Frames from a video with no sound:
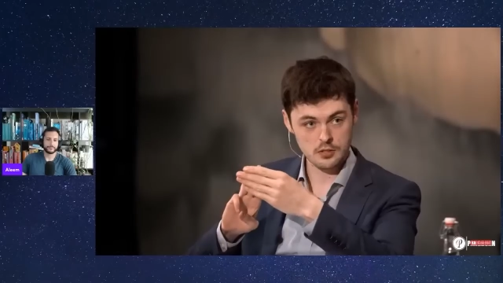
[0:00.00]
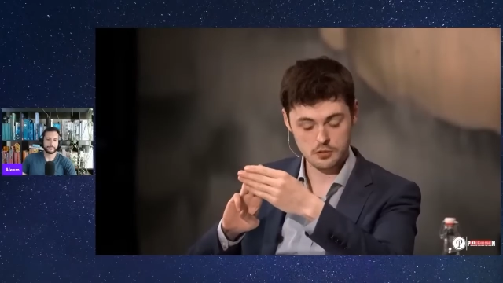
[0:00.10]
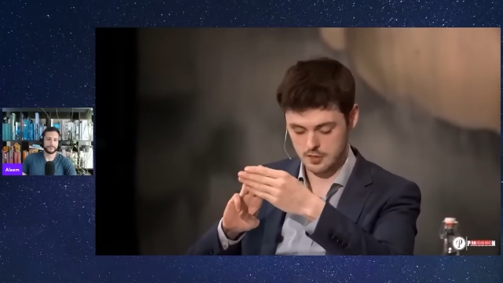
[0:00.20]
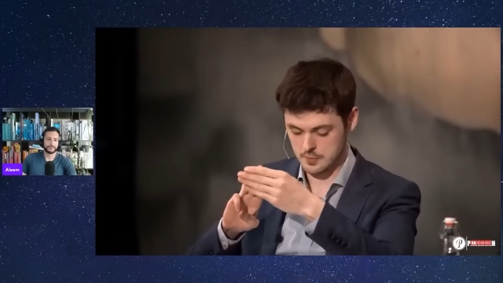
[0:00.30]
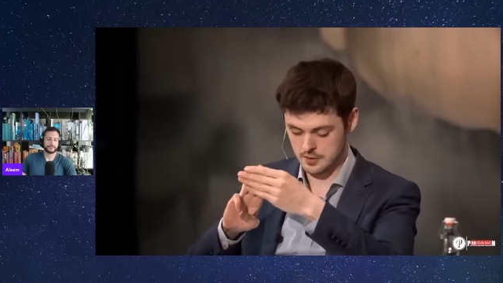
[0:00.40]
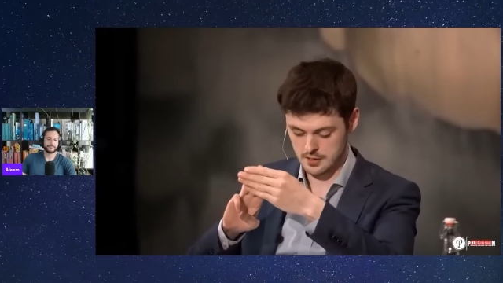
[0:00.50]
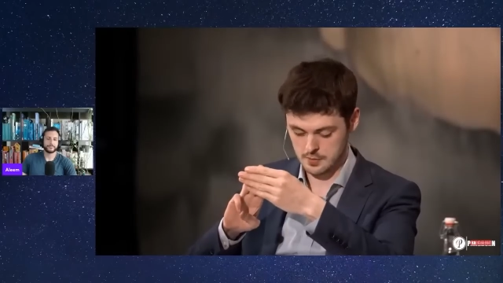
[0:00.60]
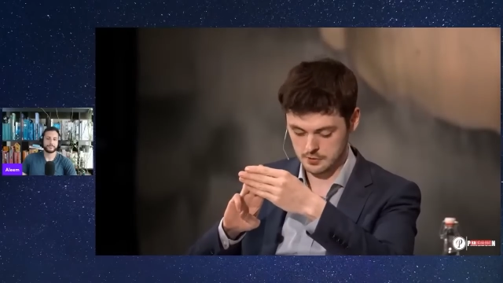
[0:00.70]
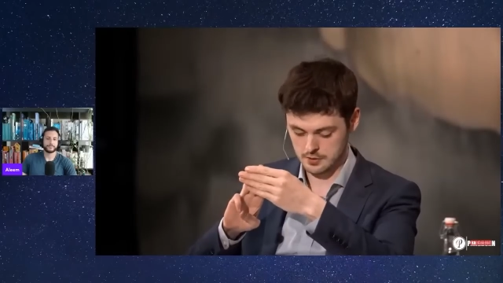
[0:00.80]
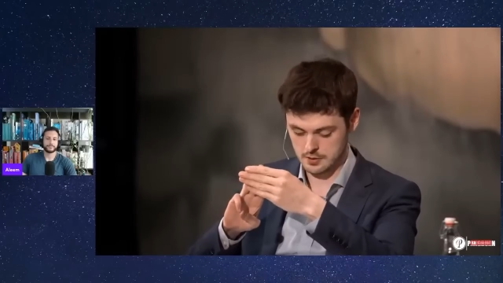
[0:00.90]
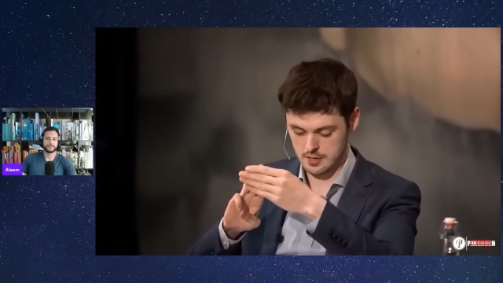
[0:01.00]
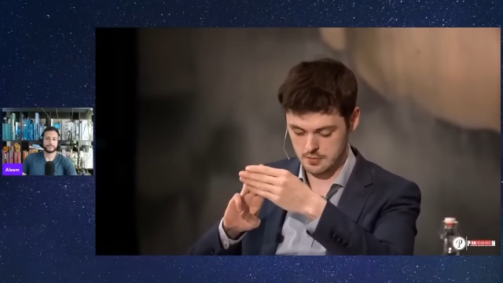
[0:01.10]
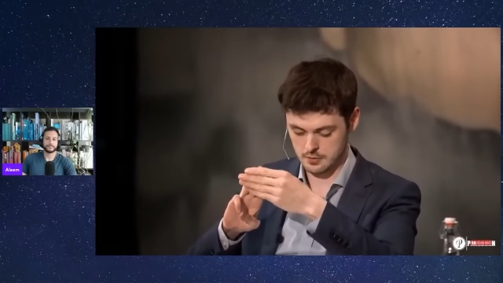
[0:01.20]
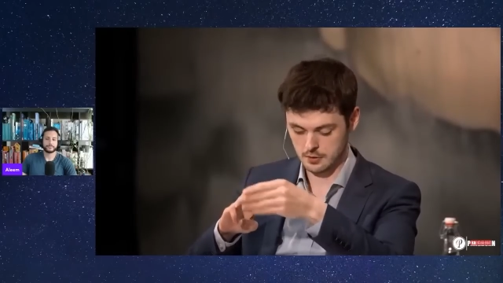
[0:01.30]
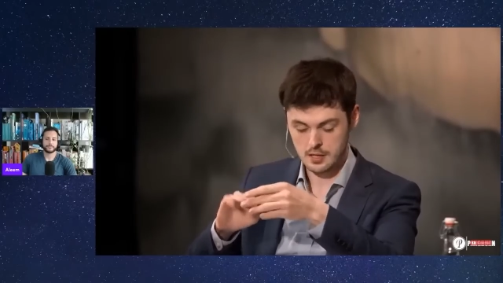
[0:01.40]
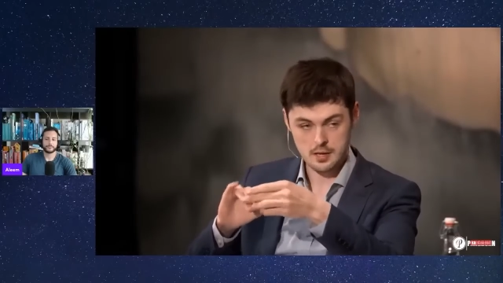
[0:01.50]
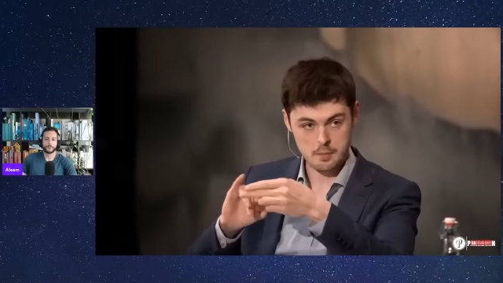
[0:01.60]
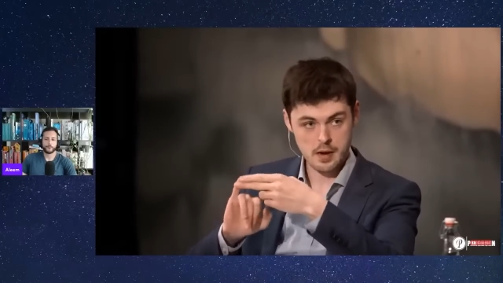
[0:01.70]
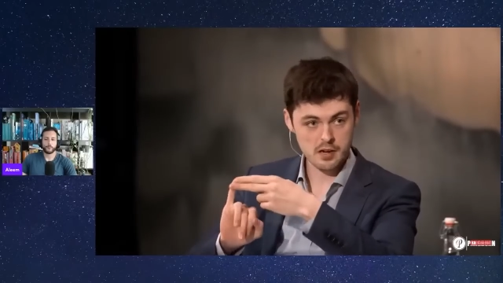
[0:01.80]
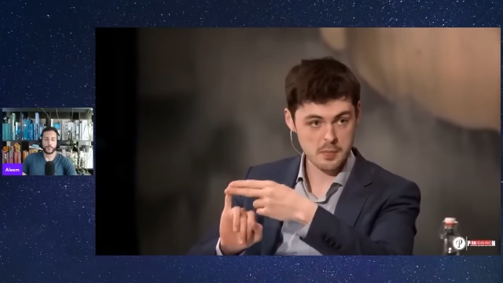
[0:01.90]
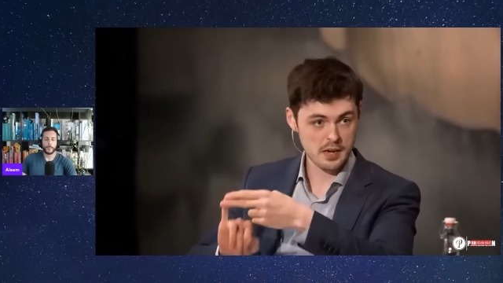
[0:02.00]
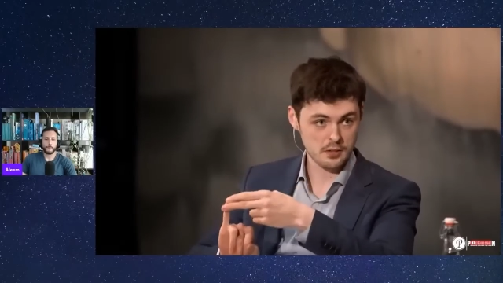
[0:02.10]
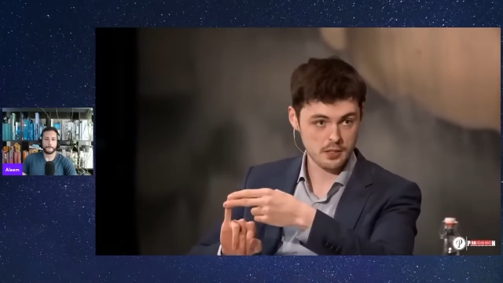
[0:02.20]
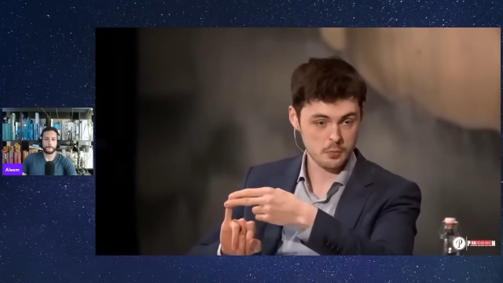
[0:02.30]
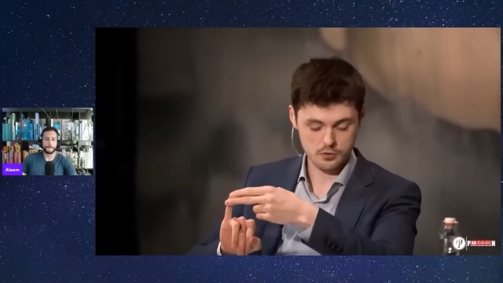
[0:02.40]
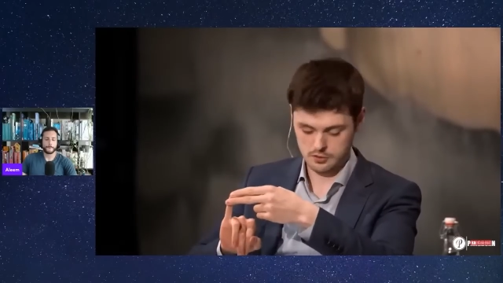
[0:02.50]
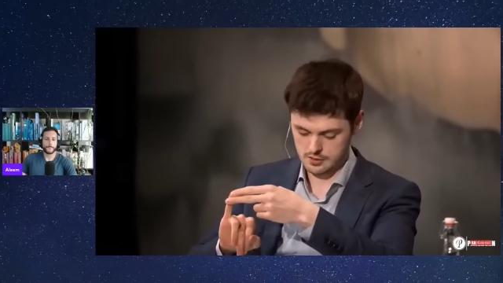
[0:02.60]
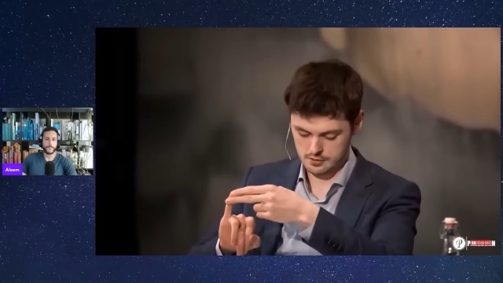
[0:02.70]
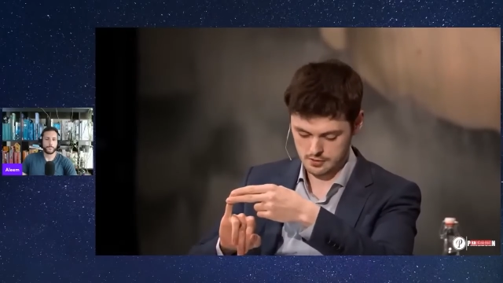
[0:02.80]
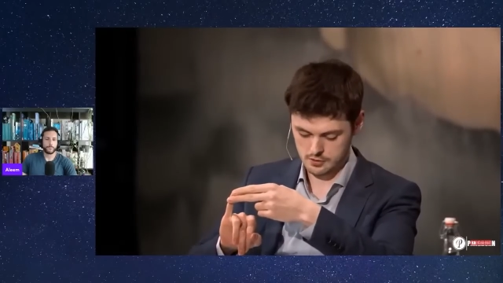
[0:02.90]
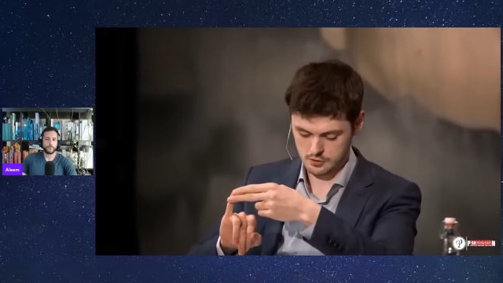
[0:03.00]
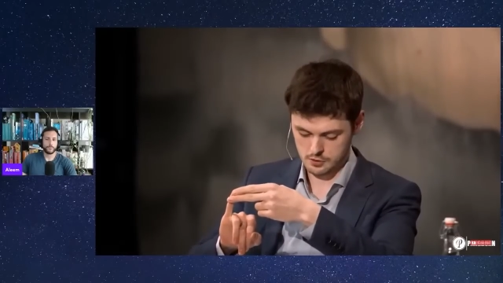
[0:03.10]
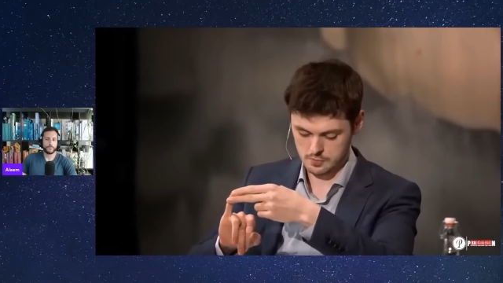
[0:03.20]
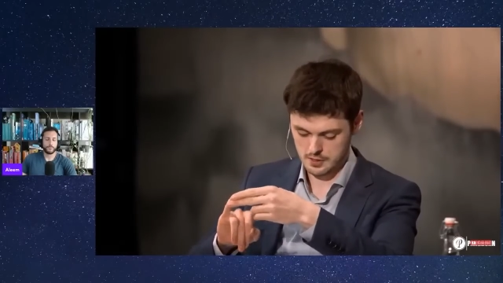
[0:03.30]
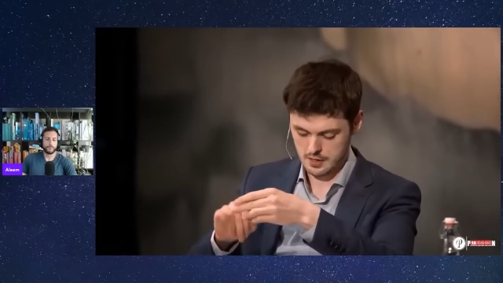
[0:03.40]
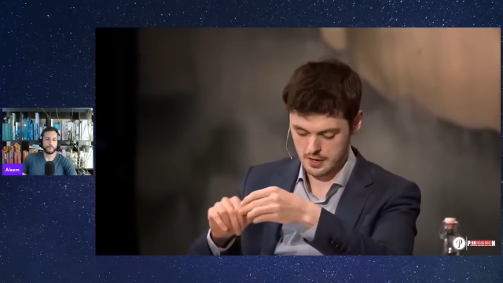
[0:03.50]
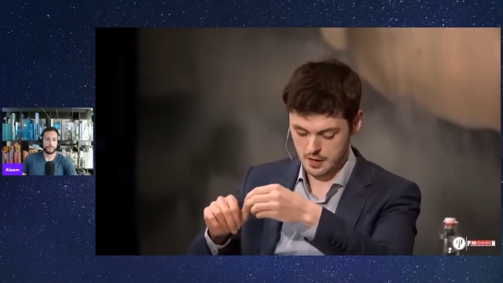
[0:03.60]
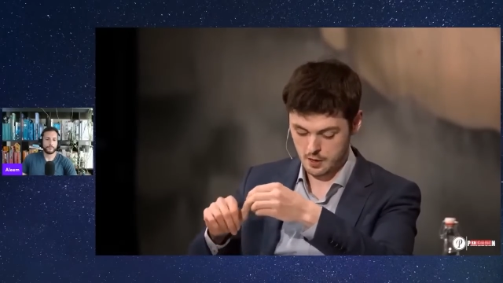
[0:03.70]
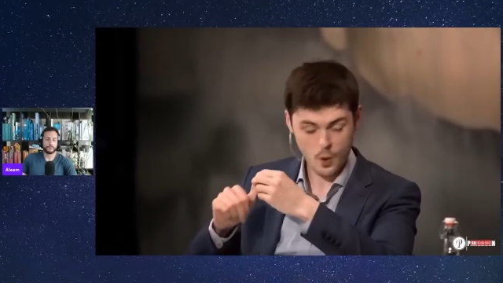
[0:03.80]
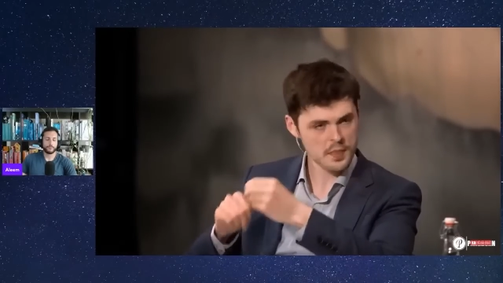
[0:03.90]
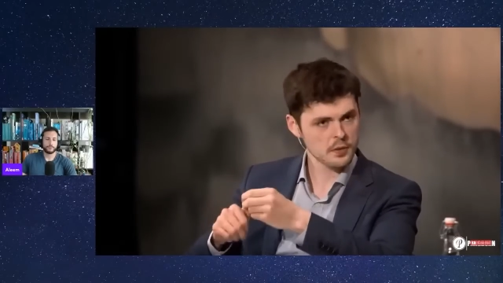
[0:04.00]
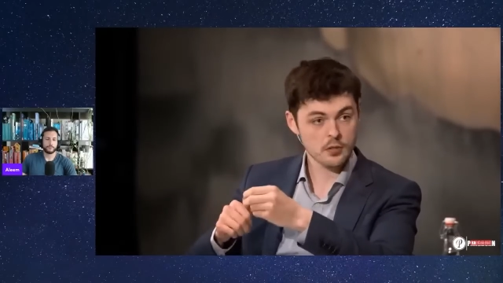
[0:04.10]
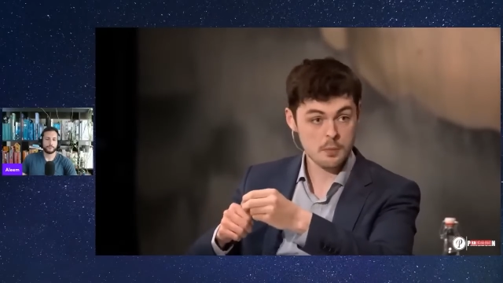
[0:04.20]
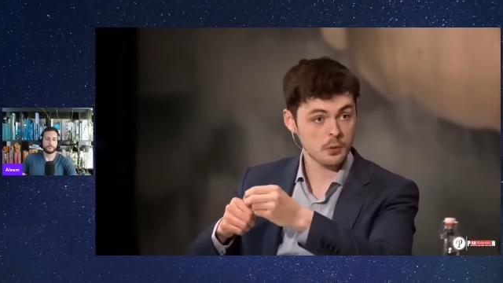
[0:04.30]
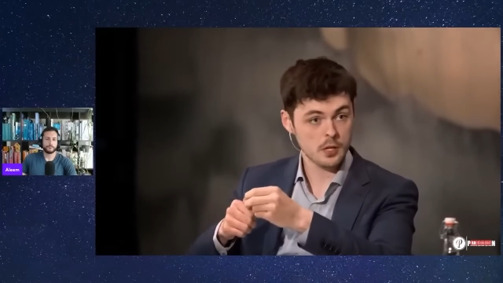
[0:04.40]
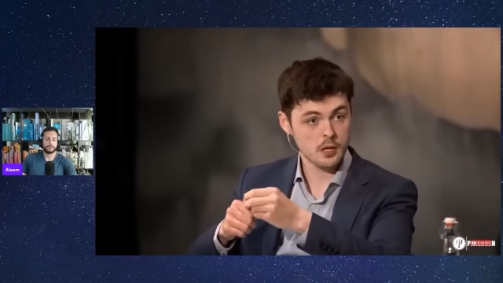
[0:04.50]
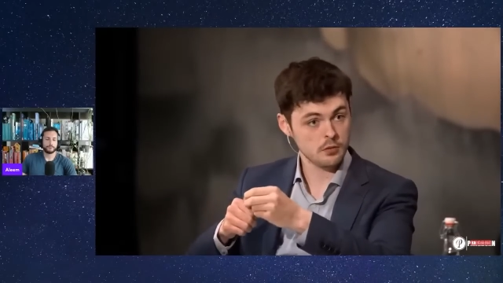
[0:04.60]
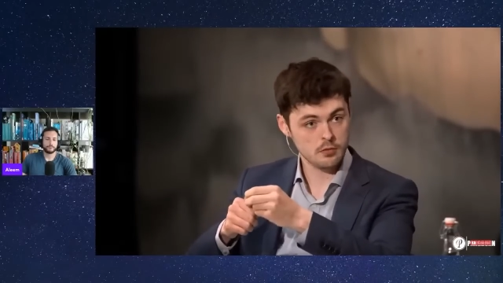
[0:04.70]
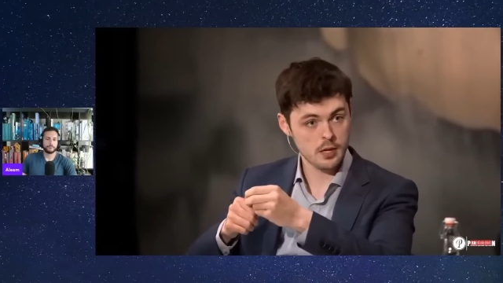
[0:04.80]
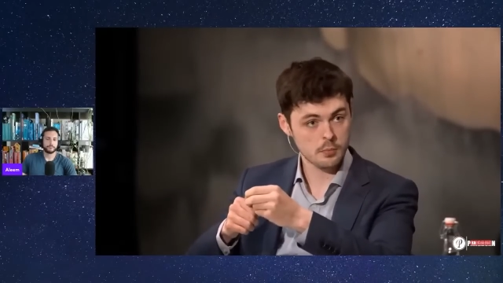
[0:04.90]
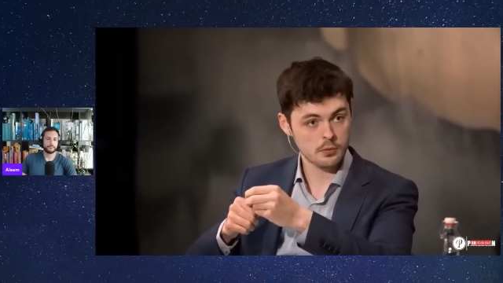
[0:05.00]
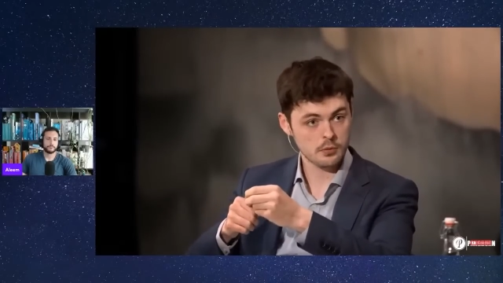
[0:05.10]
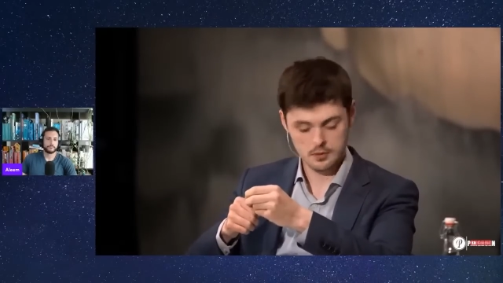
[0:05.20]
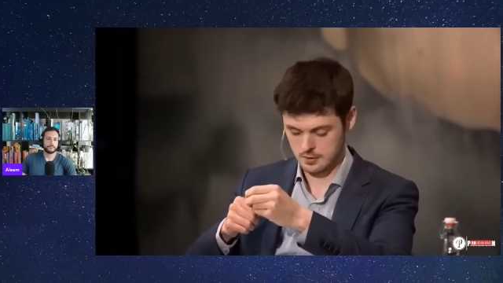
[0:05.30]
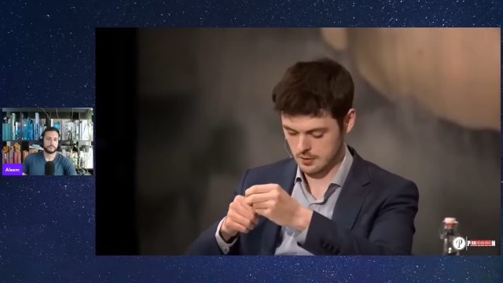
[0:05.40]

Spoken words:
of Jesus flipping the tables at the temple, Mary Magdalene and what she says at the tomb, when the temple curtain rips.